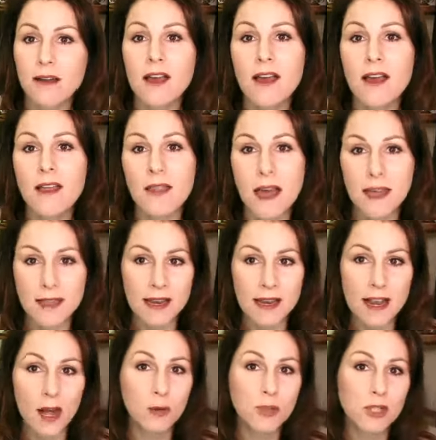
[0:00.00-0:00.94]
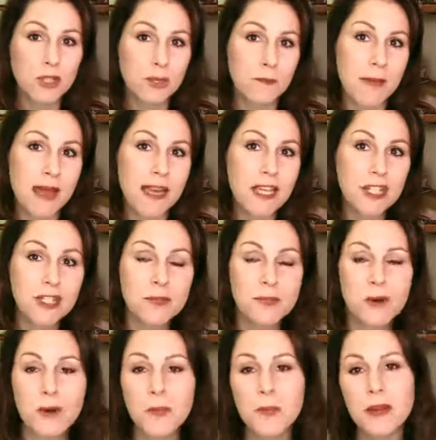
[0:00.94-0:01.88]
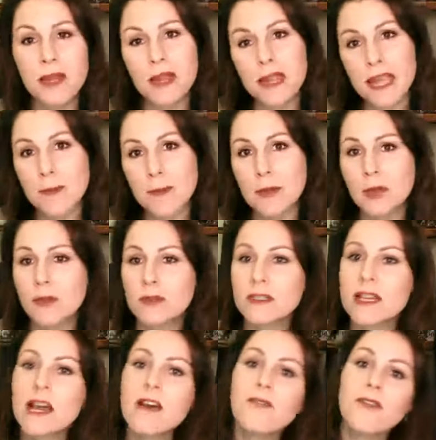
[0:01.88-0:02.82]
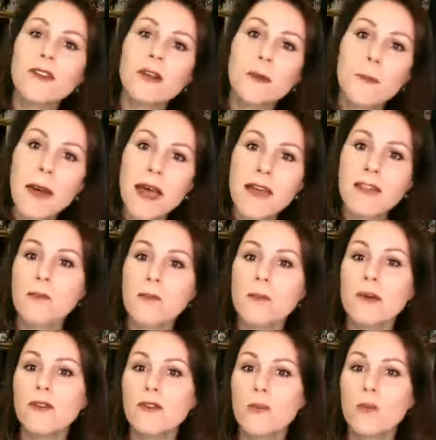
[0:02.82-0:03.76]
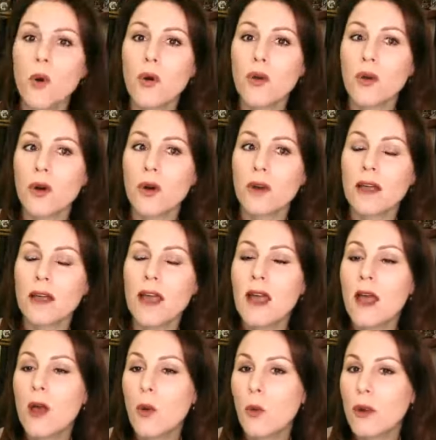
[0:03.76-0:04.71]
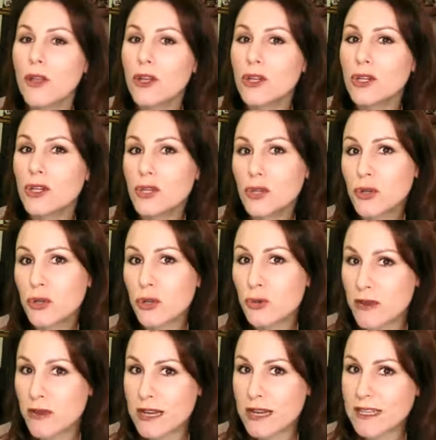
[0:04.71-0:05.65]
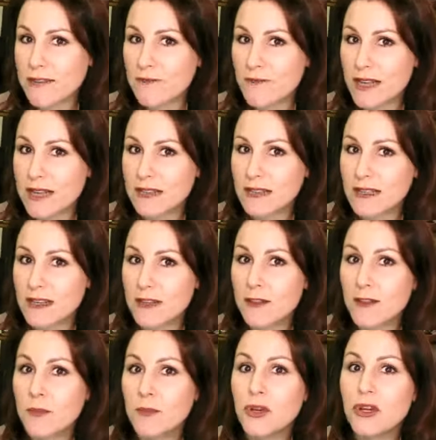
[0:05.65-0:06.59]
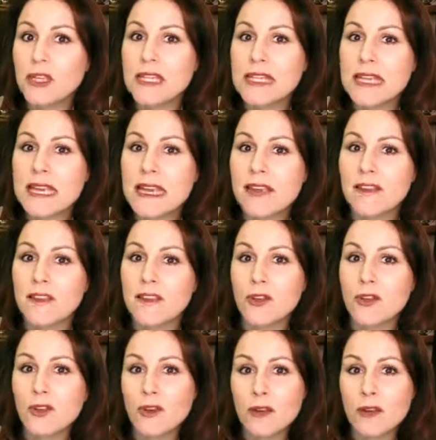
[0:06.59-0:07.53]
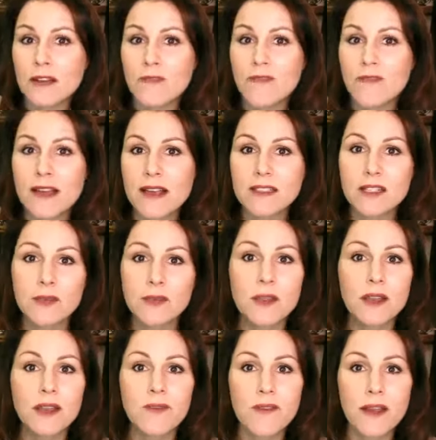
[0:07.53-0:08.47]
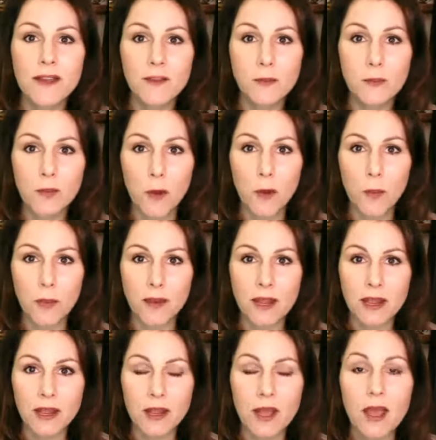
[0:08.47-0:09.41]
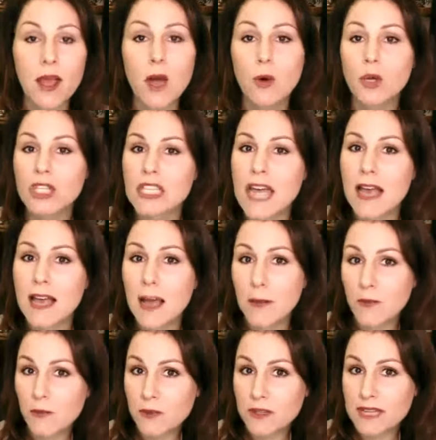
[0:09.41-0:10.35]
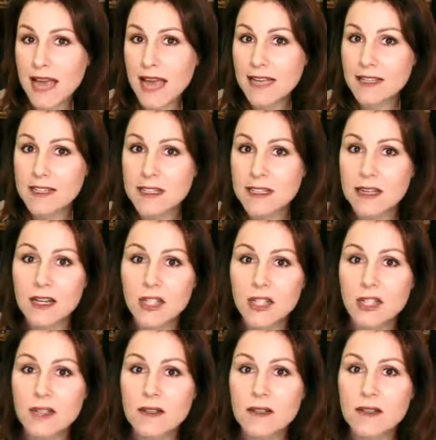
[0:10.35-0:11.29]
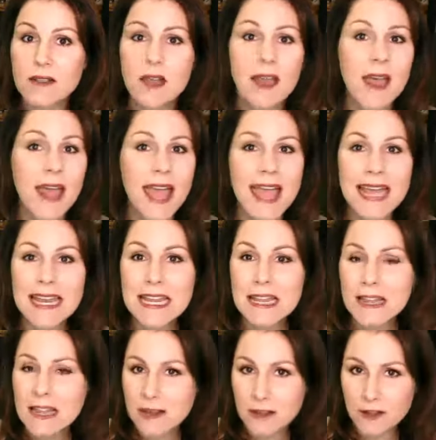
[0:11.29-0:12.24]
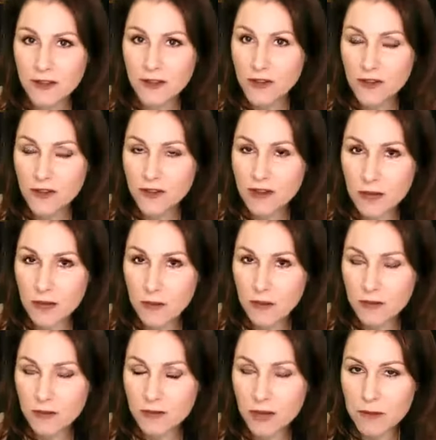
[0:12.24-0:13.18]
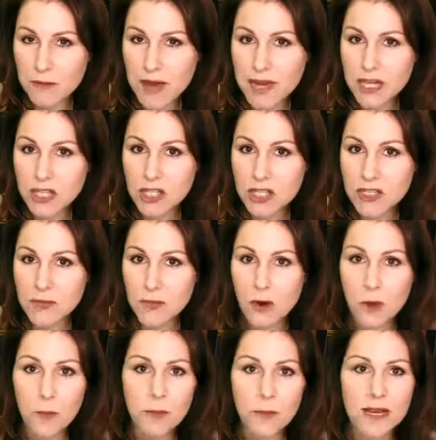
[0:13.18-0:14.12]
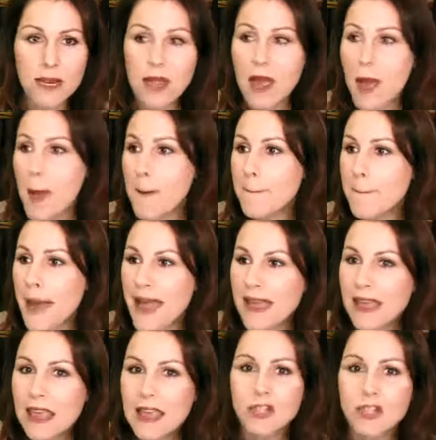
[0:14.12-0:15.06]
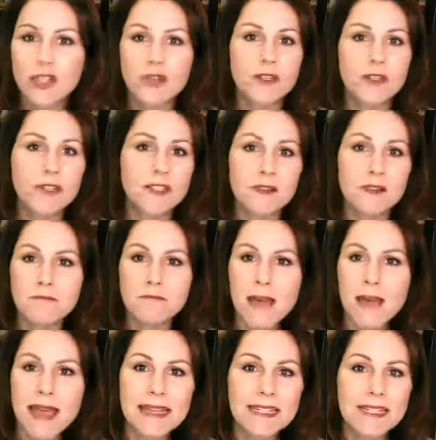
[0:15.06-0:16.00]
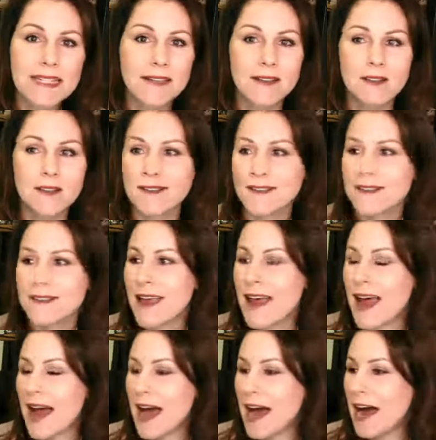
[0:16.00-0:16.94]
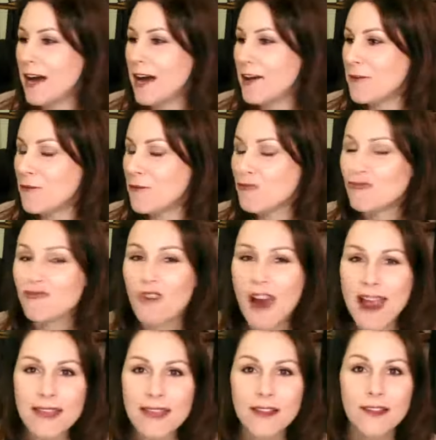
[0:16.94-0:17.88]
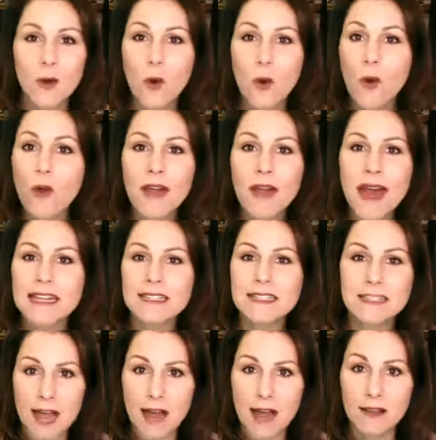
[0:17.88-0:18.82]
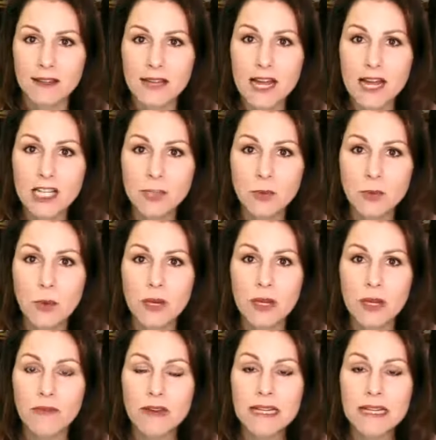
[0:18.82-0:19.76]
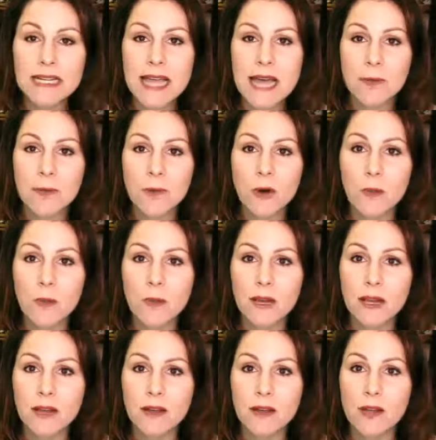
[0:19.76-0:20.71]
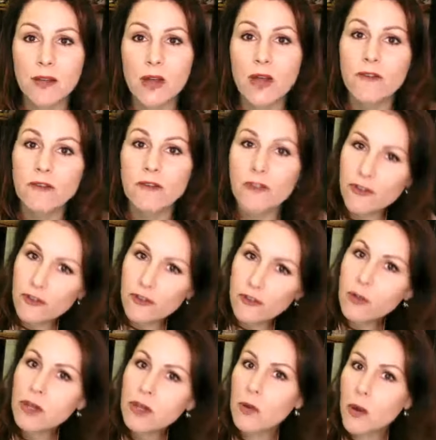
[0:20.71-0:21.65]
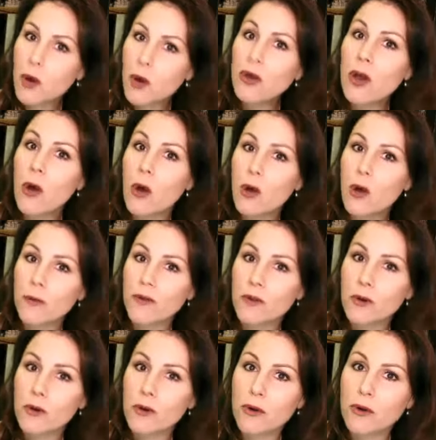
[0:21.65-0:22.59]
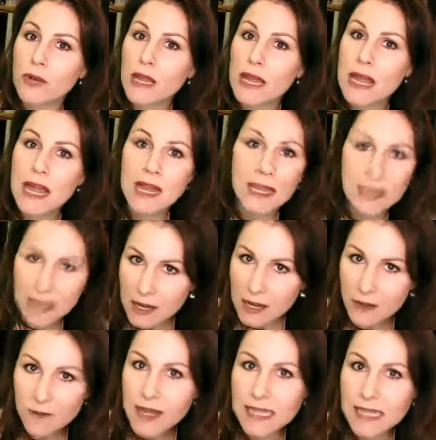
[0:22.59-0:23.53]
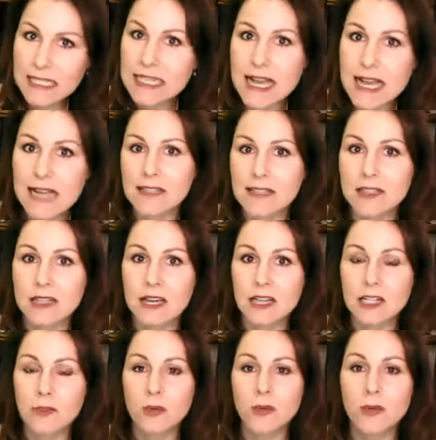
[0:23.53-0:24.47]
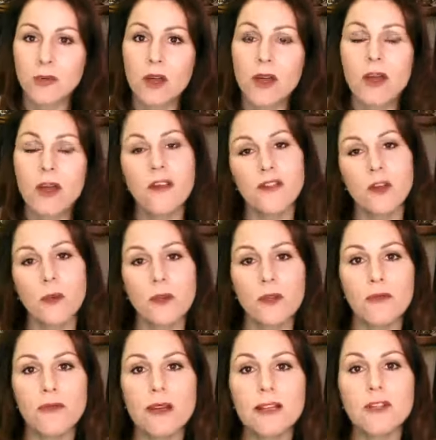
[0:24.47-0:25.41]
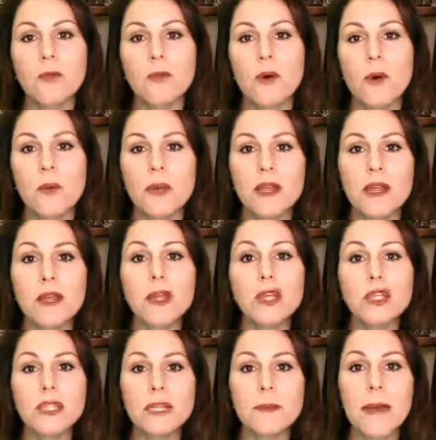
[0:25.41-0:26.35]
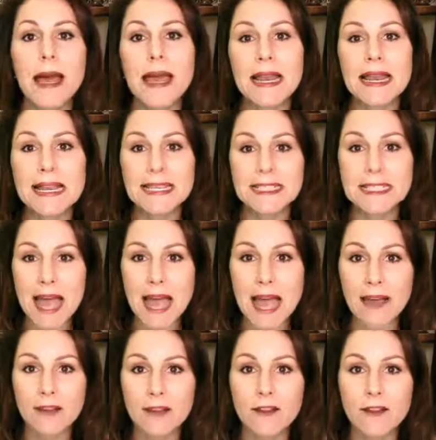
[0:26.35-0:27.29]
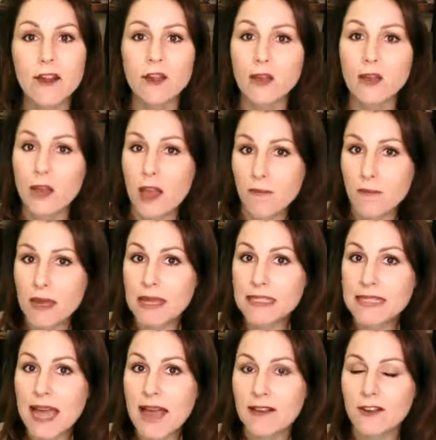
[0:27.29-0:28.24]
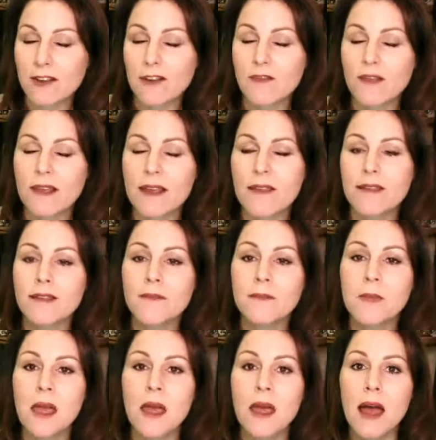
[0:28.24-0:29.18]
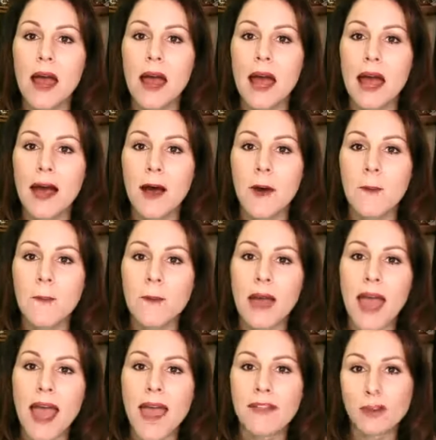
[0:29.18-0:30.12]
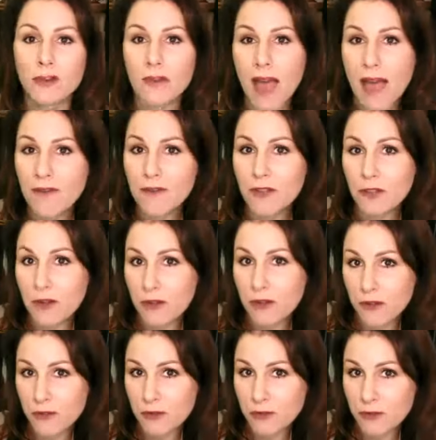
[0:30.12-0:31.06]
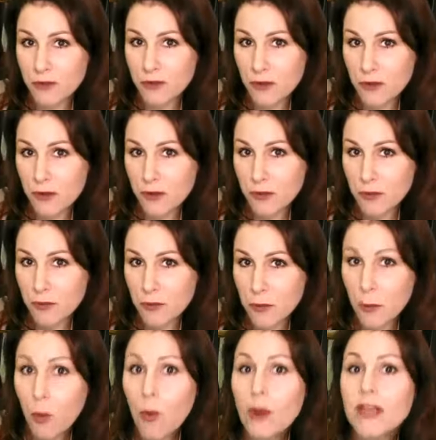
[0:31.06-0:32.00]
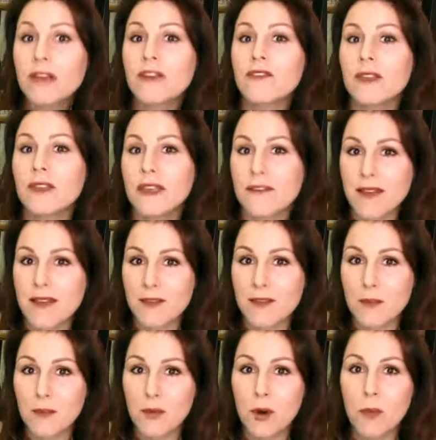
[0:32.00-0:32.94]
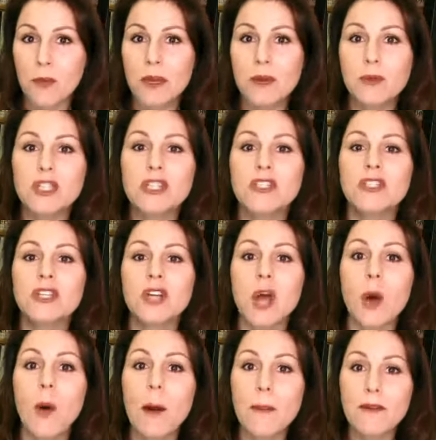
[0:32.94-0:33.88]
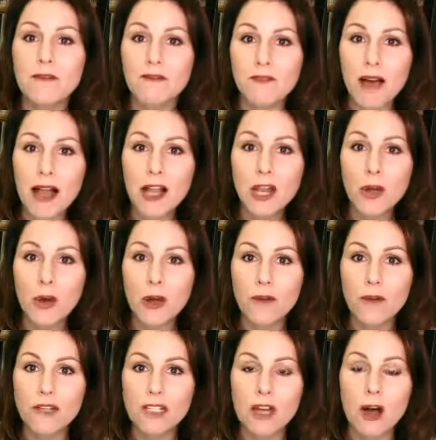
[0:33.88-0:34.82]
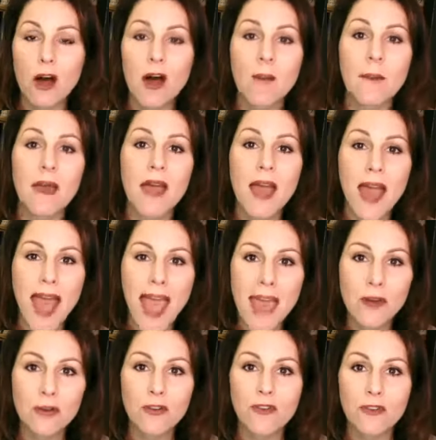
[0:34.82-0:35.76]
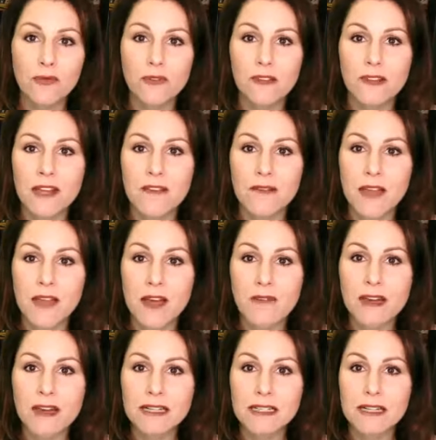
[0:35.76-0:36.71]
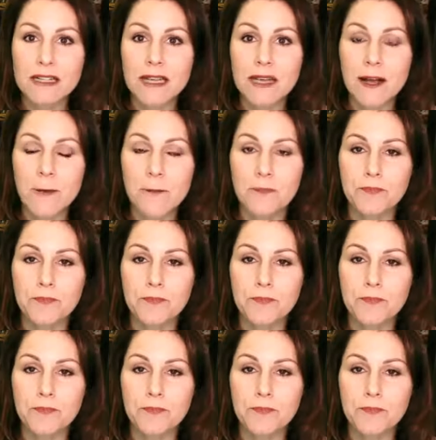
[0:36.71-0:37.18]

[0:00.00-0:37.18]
That then helps you to manage the property, keep it looked after, pay the bills, whatnot. When you do rent investing, the beauty is you're an investor with an investment property, which comes with tax deductions, anything associated with, with managing the property, bank interest, maintenance, um, rates, all that is tax deductible when you're renting out a property versus when you own a home of your own, none of that is tax deductible. So with a rental property, you usually pay less tax, you have better tax offsets, um, and you have the, the, the point of the investment property, which is to go up in value over time and also receive that rental income.